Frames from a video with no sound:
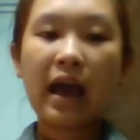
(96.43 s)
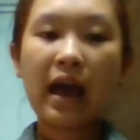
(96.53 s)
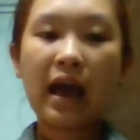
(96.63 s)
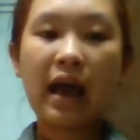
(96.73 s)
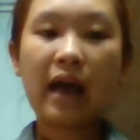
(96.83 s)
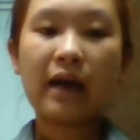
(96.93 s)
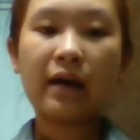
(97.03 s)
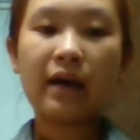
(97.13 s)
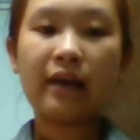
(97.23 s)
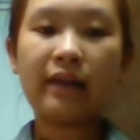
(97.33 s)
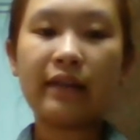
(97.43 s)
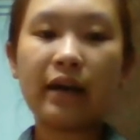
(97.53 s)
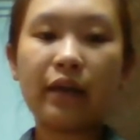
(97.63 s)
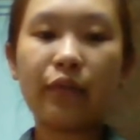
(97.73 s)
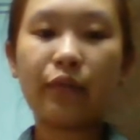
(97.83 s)

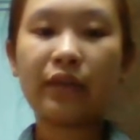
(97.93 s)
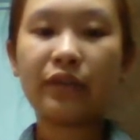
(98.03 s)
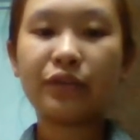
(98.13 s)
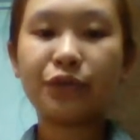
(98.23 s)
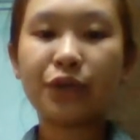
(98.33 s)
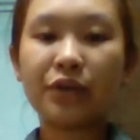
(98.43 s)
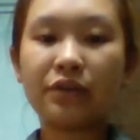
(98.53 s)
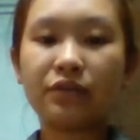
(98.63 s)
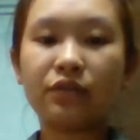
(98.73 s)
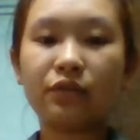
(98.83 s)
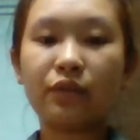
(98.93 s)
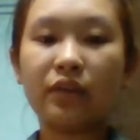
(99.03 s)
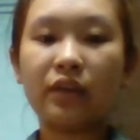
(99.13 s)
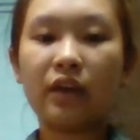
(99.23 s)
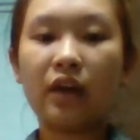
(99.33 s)
another change to
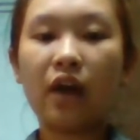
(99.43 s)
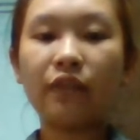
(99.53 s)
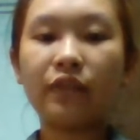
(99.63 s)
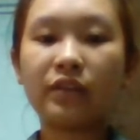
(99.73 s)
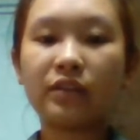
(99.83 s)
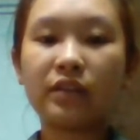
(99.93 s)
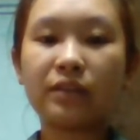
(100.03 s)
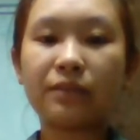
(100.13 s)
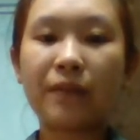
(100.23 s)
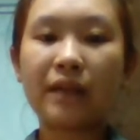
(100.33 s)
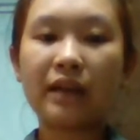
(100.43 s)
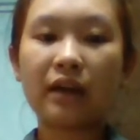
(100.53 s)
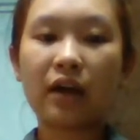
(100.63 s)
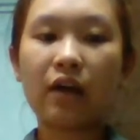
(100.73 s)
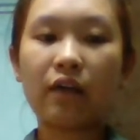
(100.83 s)
the office bank
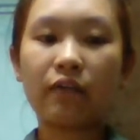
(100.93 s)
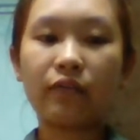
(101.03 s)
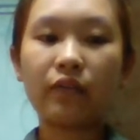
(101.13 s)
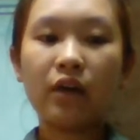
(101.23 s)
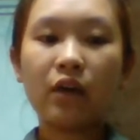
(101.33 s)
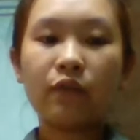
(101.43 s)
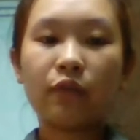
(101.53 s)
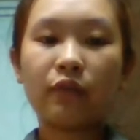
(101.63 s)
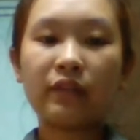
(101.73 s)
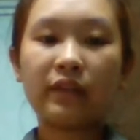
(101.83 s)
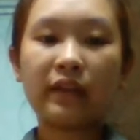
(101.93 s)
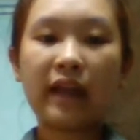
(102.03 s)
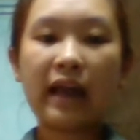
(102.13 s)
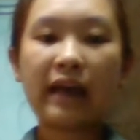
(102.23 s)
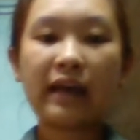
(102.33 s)
account for things
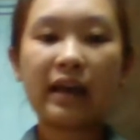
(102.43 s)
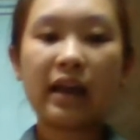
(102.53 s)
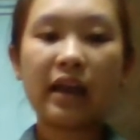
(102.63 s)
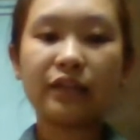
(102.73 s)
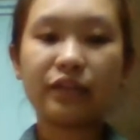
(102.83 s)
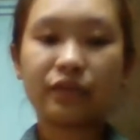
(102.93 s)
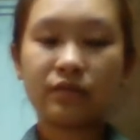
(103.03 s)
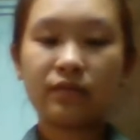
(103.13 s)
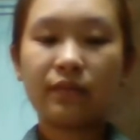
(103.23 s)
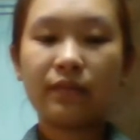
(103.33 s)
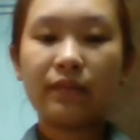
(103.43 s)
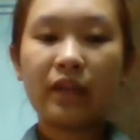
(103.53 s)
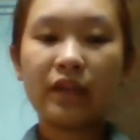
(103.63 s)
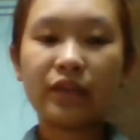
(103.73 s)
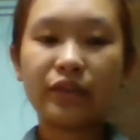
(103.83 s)
like
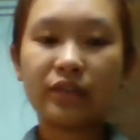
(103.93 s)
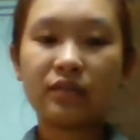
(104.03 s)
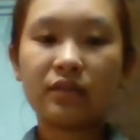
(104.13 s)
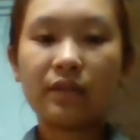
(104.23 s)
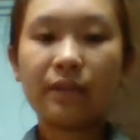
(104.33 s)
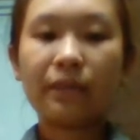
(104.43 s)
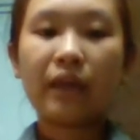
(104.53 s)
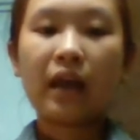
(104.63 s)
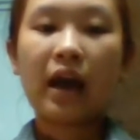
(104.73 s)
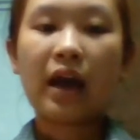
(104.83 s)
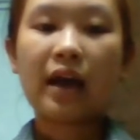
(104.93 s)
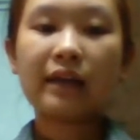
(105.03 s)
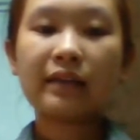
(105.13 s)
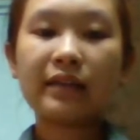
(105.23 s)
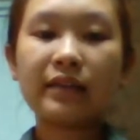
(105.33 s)
lunches,
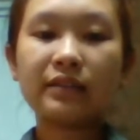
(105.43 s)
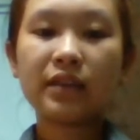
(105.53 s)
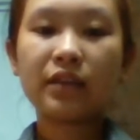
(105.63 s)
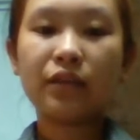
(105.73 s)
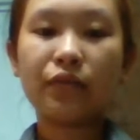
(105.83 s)
and taxi